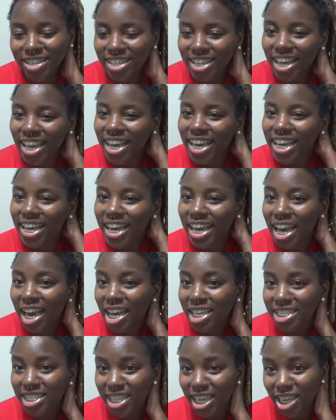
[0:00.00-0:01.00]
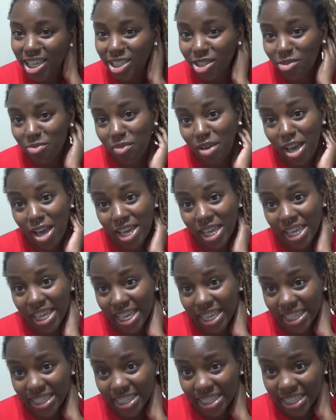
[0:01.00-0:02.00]
like I talked about
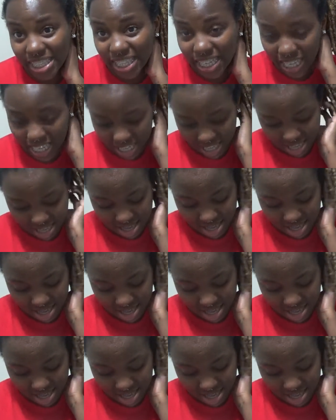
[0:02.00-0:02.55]
yesterday.